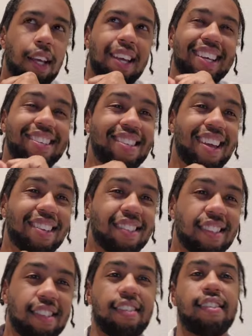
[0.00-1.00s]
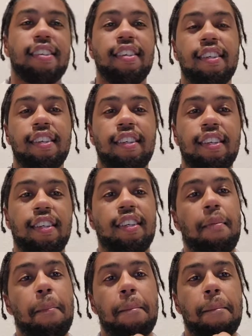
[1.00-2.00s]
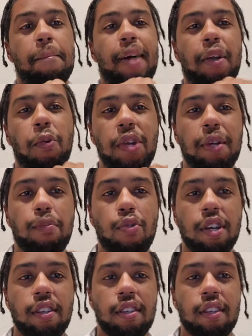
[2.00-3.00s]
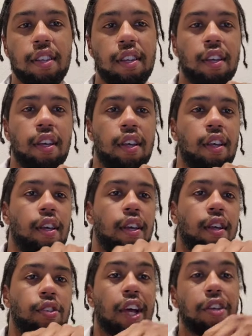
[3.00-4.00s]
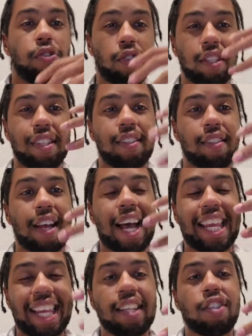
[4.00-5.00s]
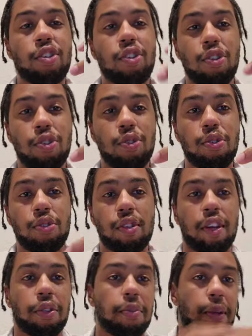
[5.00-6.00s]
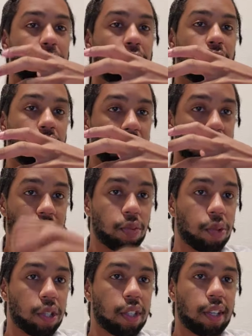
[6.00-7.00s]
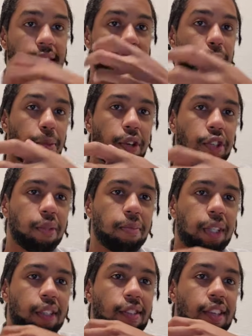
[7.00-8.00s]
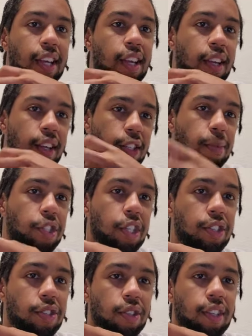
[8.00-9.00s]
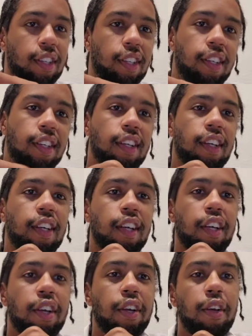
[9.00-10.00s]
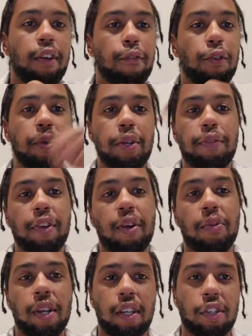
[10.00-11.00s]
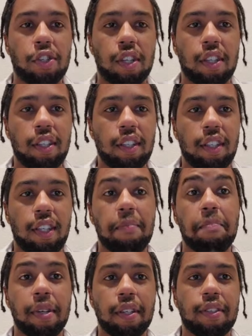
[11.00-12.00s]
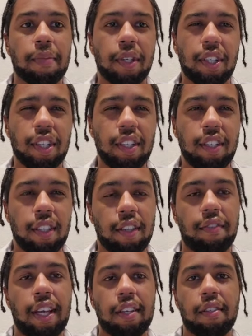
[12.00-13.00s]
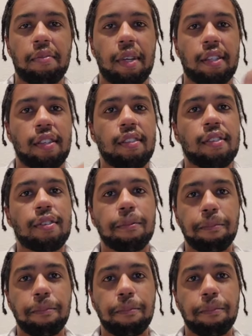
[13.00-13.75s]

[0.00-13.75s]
aesthetics is my weak point. So I like to use other people's work as inspiration because it's much easier for me to figure out what looks good than build something good, if that makes sense.